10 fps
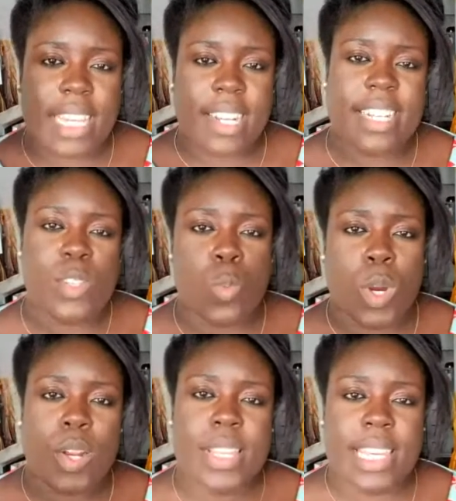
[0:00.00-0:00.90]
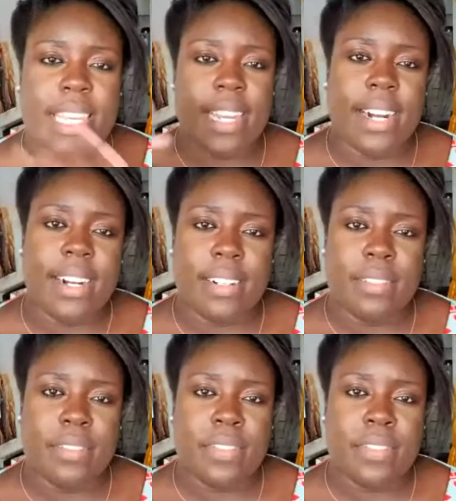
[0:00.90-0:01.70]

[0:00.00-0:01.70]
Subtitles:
there is worthy of,